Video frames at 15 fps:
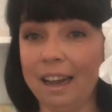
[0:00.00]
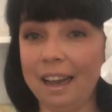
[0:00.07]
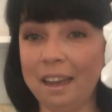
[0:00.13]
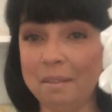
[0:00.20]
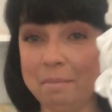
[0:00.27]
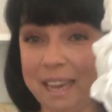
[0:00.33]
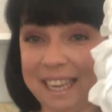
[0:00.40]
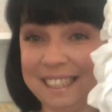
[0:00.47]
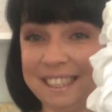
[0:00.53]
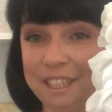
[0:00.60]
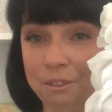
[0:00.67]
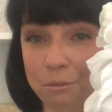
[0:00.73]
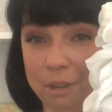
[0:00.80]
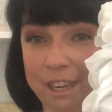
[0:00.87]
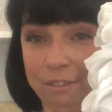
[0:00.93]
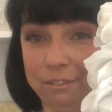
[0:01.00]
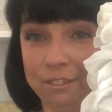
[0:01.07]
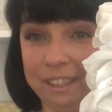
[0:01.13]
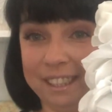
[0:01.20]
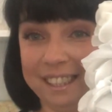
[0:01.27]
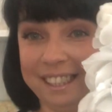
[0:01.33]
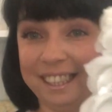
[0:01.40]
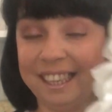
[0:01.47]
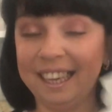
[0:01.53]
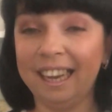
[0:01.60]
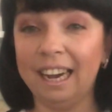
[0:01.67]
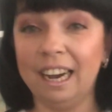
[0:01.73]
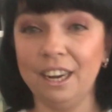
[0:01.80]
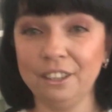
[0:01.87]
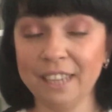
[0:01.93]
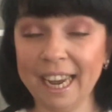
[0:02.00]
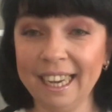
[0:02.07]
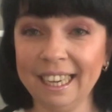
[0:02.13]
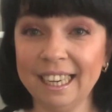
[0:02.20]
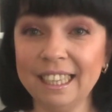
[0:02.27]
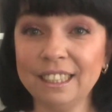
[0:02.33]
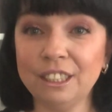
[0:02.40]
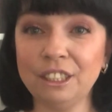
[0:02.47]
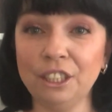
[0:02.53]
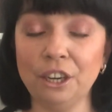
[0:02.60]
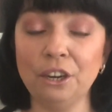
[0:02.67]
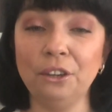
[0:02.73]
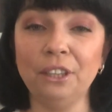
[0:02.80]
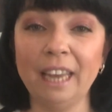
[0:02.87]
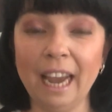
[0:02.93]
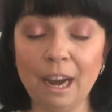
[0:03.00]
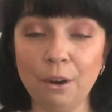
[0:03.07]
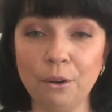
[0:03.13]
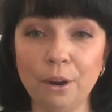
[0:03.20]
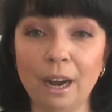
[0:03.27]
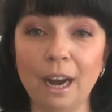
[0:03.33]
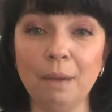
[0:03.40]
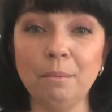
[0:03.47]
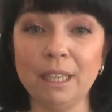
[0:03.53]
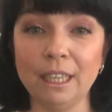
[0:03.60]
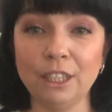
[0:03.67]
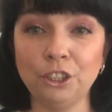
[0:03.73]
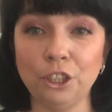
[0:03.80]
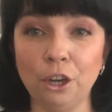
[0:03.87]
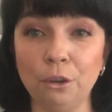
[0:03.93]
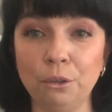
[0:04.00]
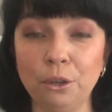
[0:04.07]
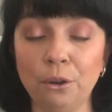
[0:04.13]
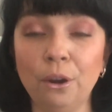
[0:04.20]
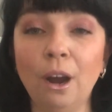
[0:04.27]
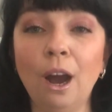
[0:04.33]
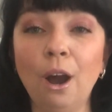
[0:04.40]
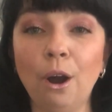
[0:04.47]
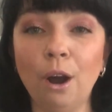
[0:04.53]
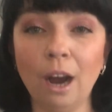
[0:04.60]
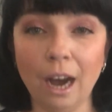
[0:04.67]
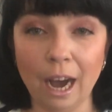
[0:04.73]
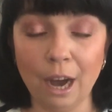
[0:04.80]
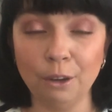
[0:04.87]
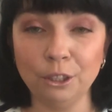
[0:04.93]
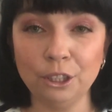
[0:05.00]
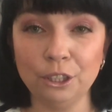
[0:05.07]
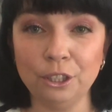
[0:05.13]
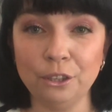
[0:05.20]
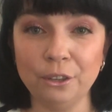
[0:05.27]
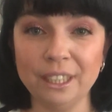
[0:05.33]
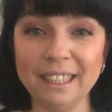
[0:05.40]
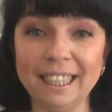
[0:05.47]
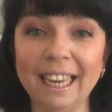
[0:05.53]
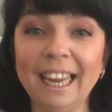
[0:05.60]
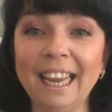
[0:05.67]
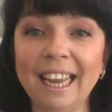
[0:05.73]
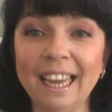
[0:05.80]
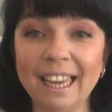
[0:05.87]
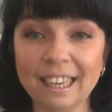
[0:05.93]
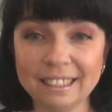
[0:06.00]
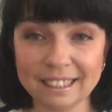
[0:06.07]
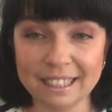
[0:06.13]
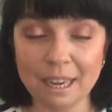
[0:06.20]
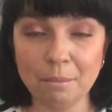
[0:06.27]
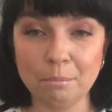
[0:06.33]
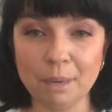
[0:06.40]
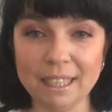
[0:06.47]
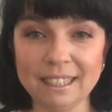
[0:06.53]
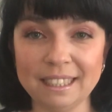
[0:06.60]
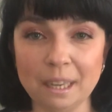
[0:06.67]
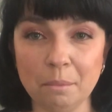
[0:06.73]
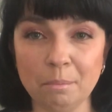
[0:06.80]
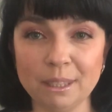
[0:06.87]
amazing wreath. Okay, so now I'm gonna show you how to do it, step-by-step